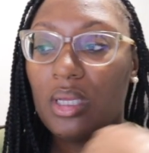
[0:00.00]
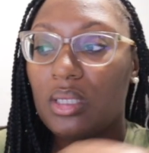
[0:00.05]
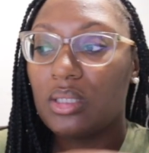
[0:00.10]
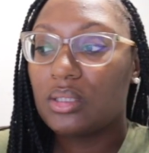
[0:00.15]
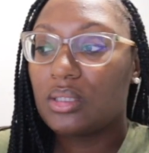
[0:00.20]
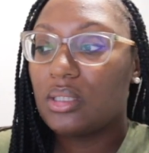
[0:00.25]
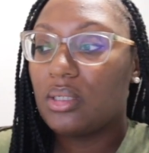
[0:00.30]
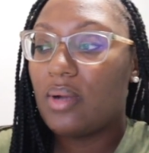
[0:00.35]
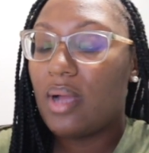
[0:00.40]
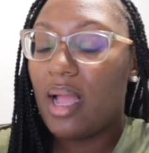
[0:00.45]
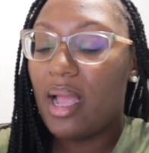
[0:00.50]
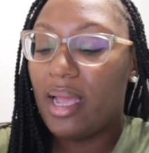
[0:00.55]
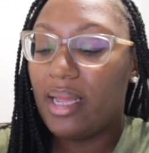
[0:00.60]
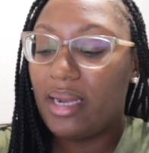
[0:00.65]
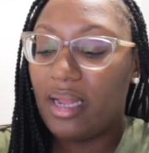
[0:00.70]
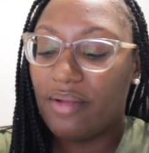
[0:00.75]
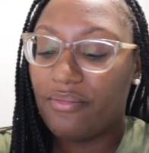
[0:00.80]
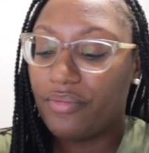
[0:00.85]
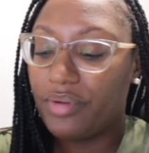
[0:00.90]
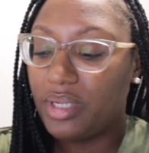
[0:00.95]
So I had
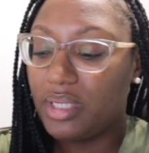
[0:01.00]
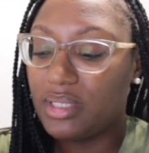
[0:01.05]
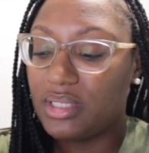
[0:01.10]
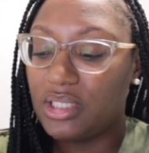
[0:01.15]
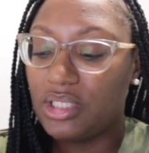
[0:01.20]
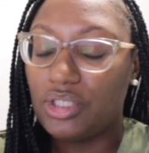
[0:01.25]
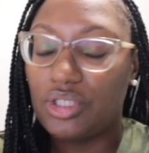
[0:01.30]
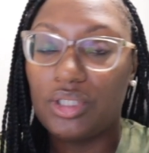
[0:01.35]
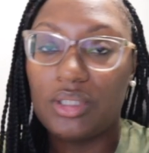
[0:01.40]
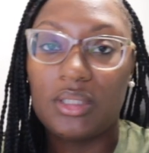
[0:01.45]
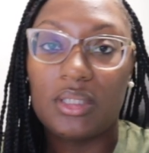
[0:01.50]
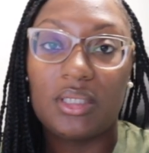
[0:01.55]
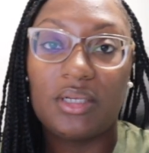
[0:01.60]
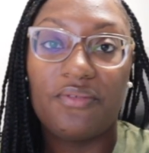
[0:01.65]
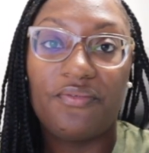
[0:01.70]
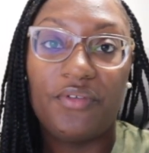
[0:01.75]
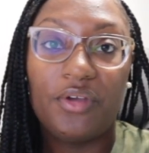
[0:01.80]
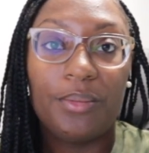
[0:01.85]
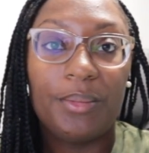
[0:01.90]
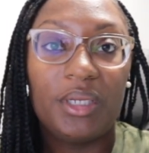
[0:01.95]
every intentions
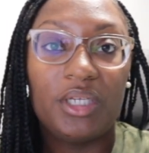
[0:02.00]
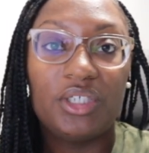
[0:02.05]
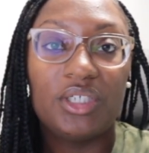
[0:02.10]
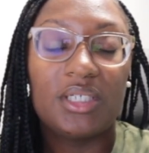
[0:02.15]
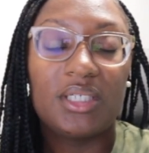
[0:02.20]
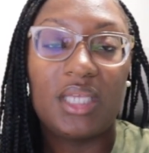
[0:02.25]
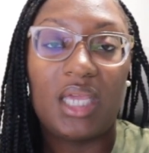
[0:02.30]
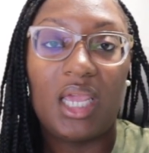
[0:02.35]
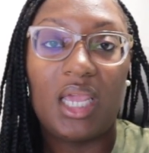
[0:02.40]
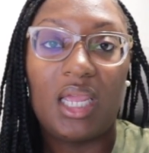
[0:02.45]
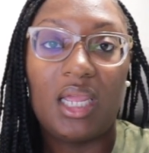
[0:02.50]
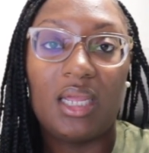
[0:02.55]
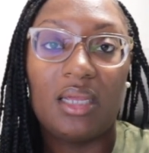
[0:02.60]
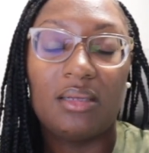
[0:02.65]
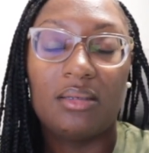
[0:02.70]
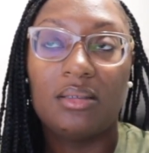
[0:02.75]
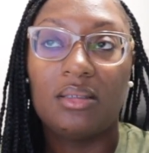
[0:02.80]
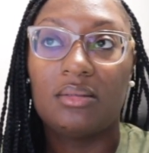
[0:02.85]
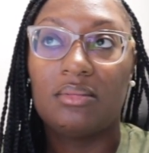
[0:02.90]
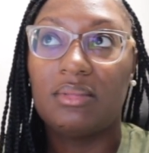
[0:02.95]
of filming just a
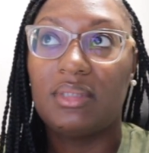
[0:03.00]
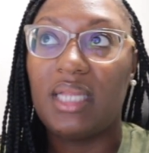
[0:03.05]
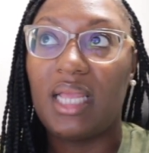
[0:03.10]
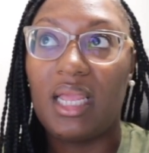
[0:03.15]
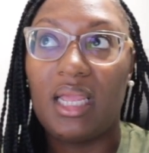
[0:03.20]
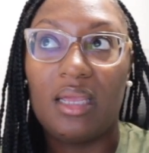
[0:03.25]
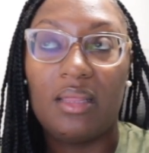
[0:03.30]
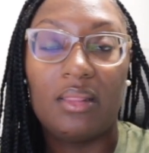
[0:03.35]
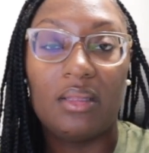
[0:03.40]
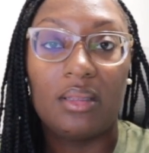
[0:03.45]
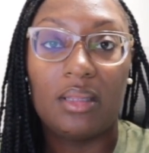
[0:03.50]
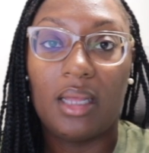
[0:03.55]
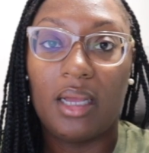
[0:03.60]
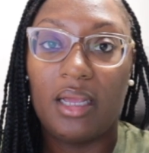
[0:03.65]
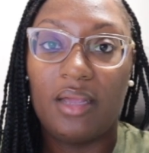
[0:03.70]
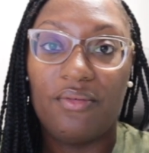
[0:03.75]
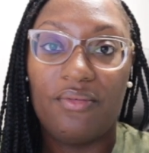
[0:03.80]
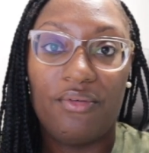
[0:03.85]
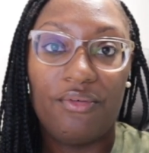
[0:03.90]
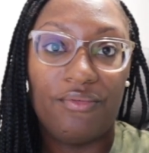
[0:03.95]
day in the
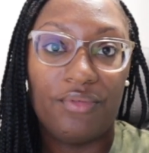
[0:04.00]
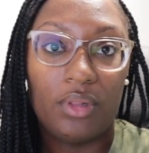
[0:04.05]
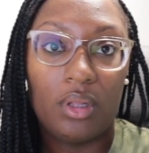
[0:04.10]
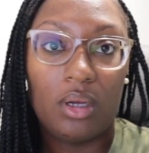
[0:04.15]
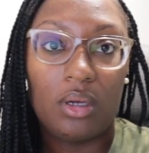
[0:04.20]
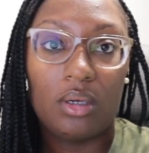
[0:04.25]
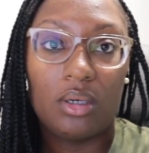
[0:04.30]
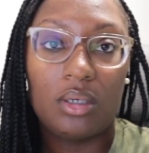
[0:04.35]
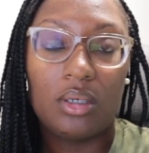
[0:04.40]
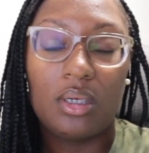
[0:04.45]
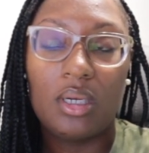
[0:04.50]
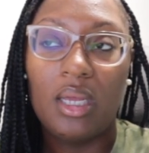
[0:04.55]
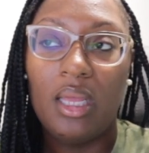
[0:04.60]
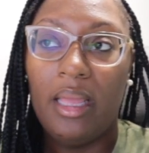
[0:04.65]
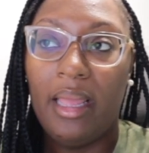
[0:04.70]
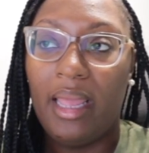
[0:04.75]
life vlog,